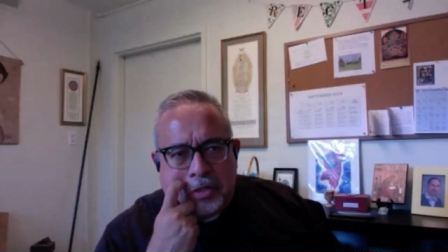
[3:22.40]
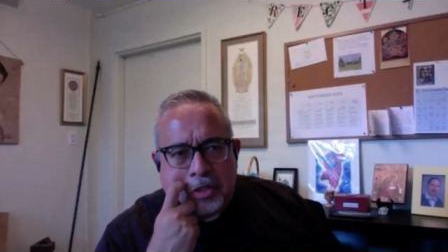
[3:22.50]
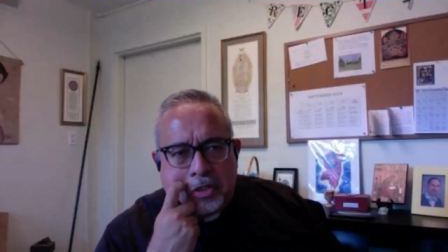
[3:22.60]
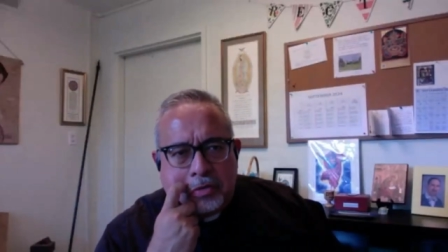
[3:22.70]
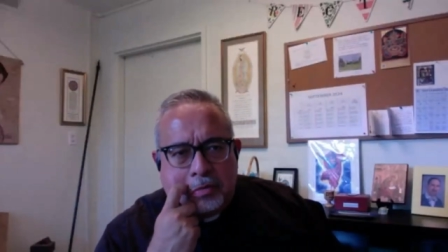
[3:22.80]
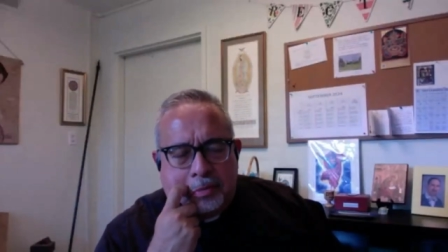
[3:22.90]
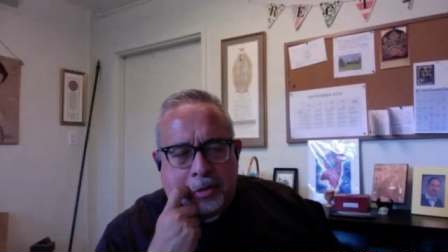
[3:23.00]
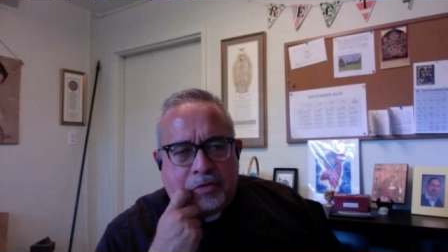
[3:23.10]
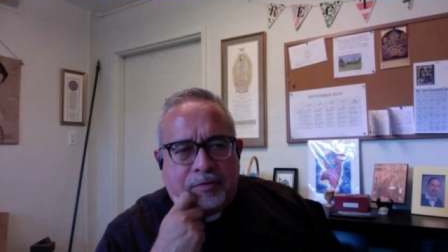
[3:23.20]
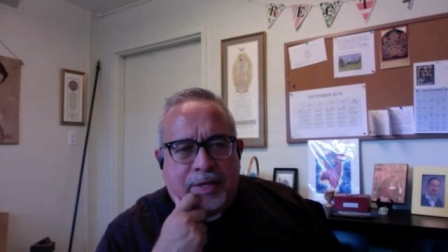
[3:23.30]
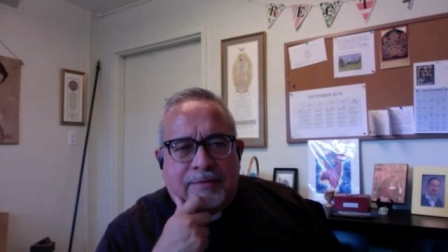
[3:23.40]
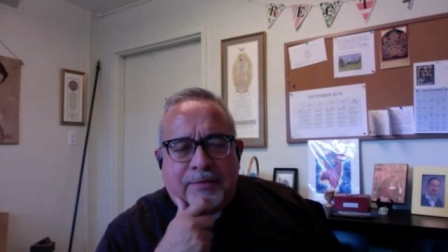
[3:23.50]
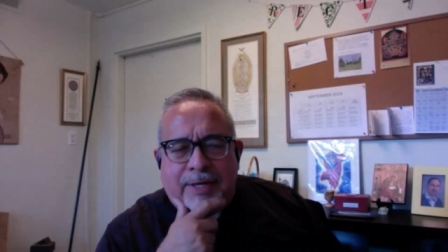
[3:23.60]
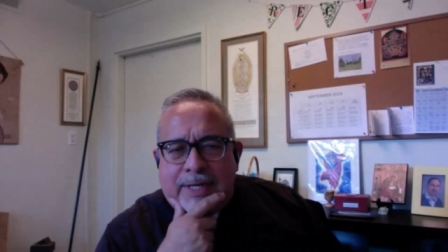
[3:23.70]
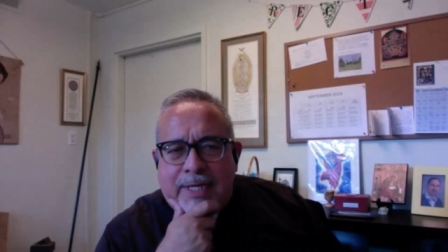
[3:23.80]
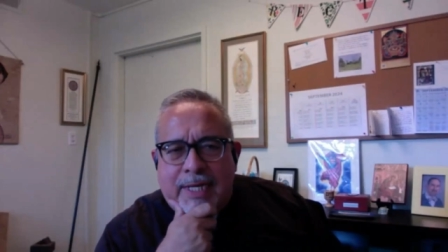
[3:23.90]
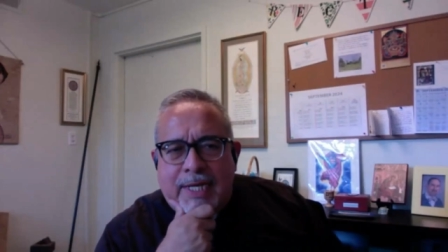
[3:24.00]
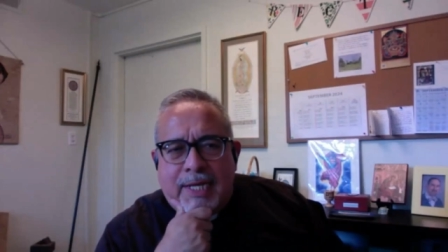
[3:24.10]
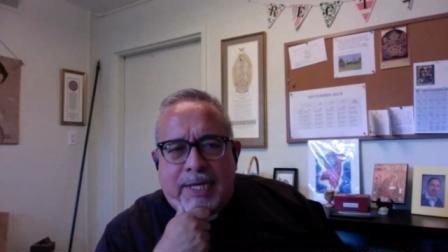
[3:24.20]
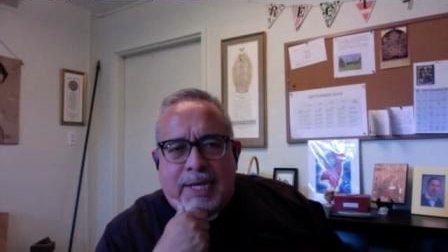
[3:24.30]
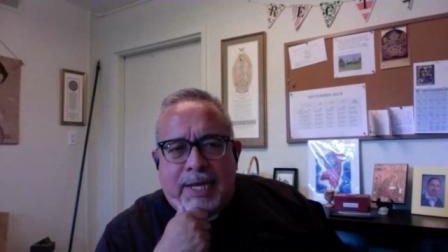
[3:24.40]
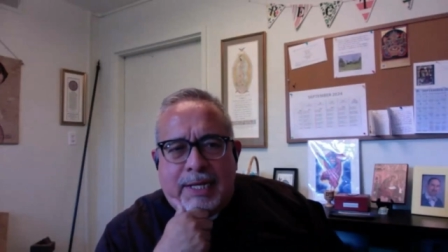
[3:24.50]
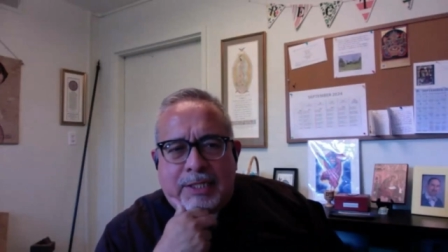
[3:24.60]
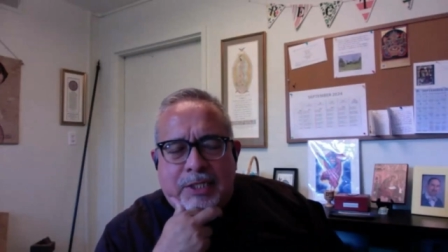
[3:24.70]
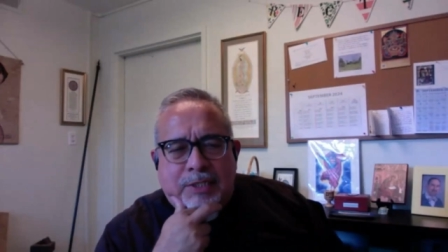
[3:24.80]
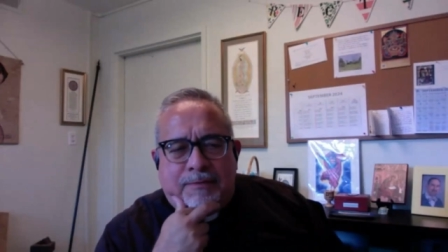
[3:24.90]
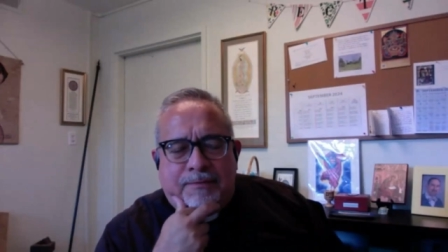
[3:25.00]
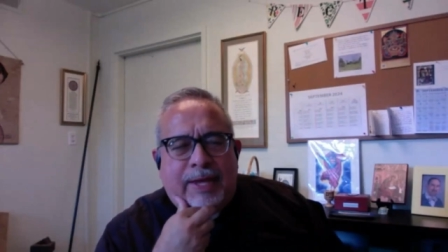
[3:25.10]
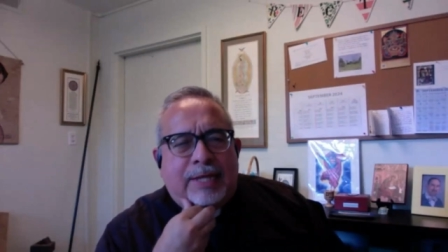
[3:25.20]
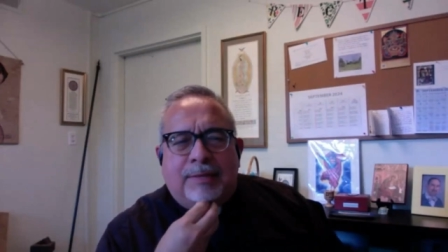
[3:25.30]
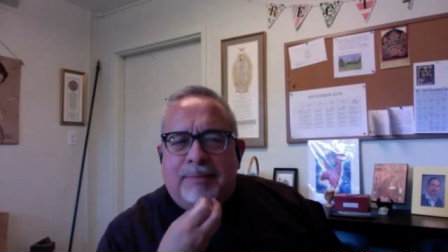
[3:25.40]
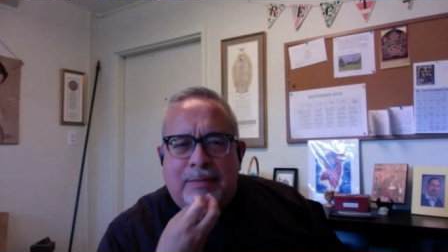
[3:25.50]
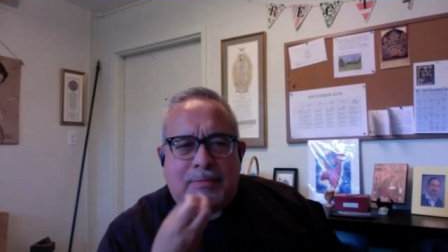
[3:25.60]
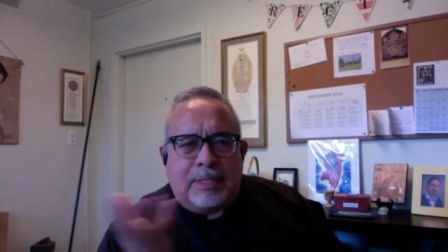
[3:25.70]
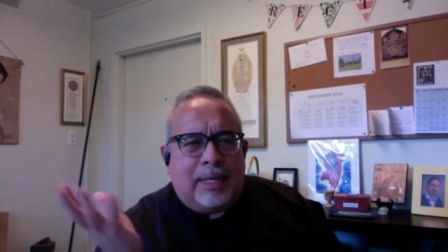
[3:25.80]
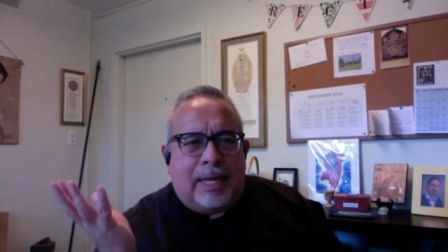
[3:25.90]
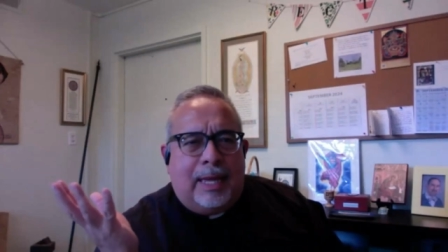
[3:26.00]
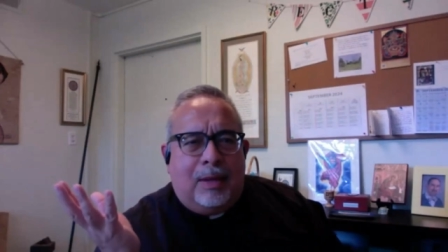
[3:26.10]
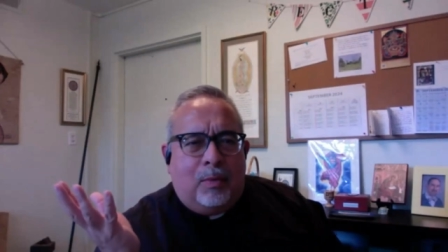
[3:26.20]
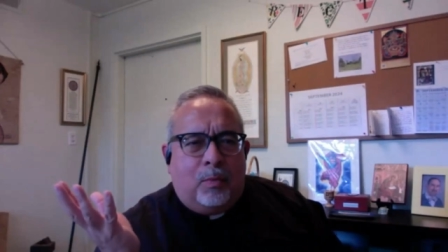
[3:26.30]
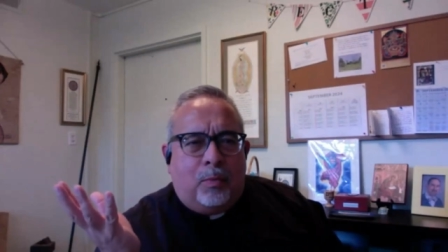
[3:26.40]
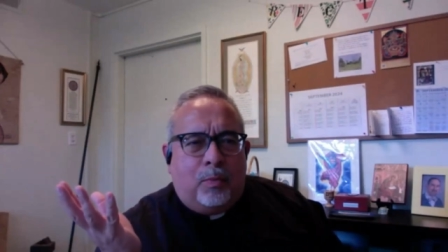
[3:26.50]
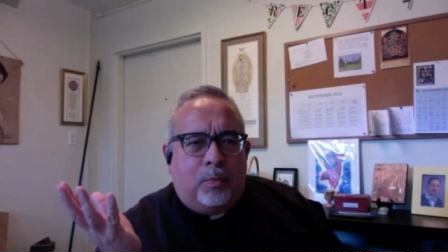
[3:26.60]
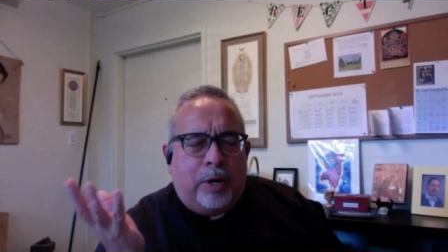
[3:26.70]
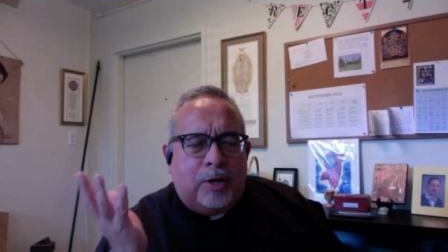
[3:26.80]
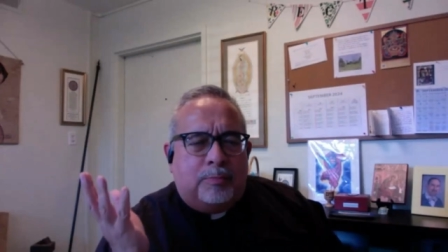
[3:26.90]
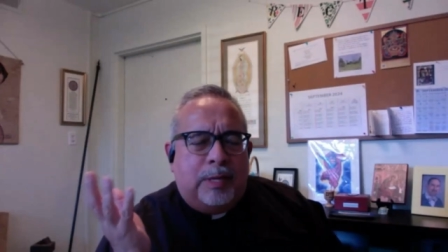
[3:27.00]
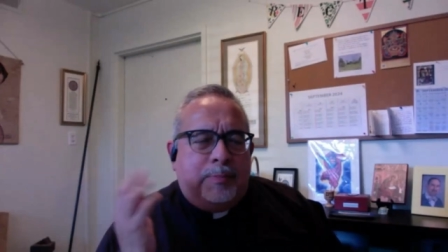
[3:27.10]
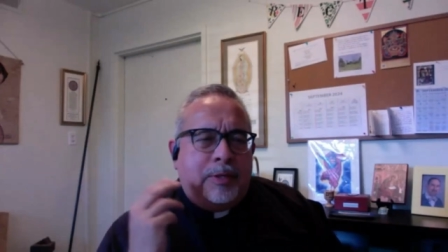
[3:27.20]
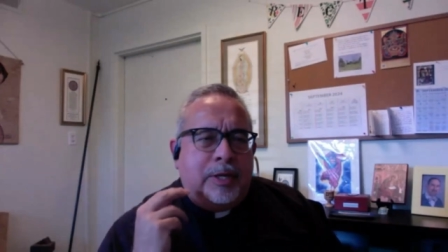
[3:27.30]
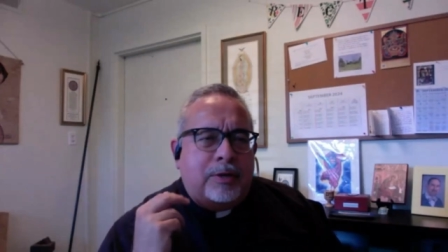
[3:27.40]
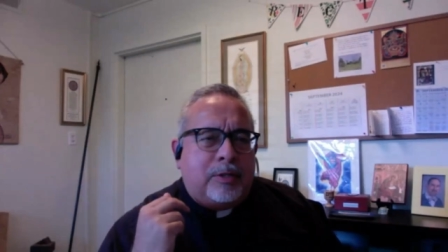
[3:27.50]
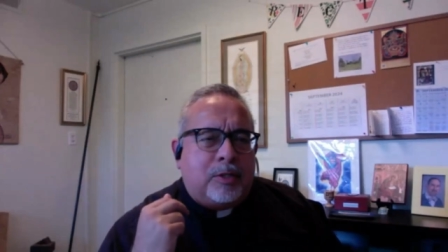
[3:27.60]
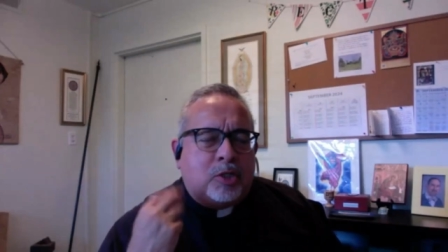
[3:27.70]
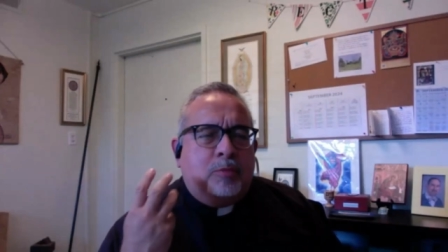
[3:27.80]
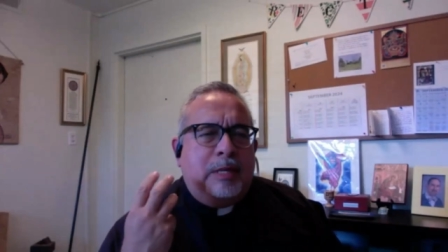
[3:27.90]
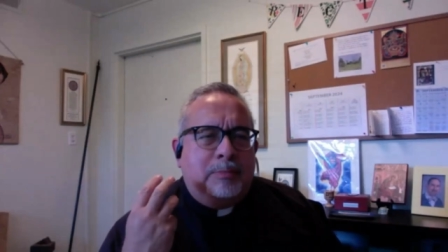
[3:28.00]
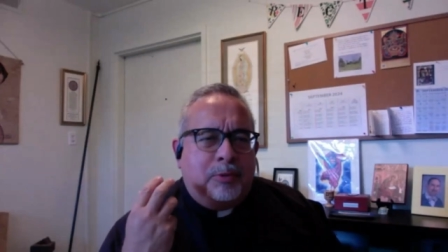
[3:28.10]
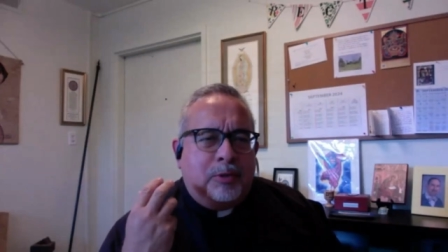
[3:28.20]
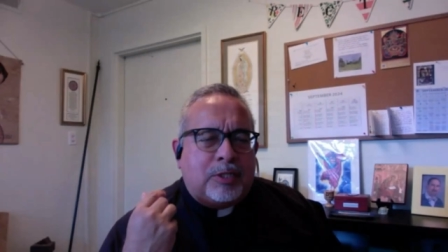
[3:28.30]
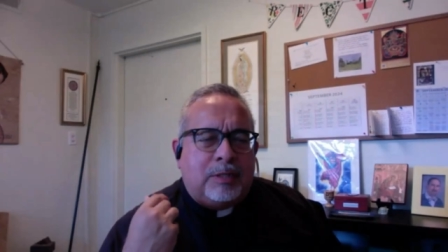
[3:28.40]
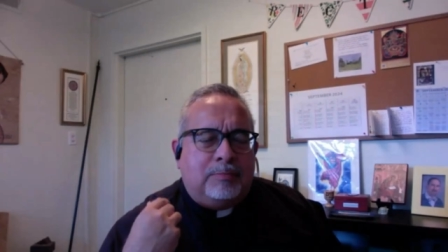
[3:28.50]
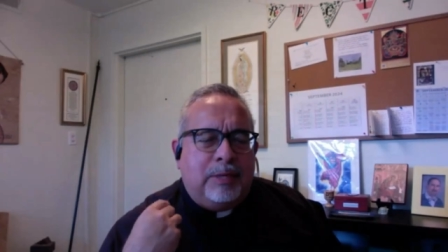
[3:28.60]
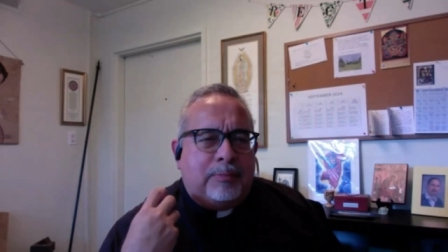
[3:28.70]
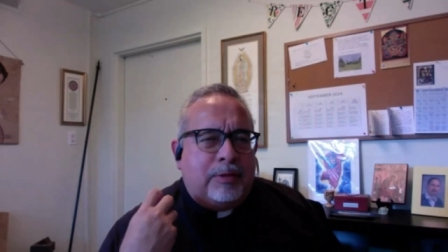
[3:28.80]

Rachel Kushner and Percival Everett. And it's just so fast. I mean, where do people hear? There's so many books and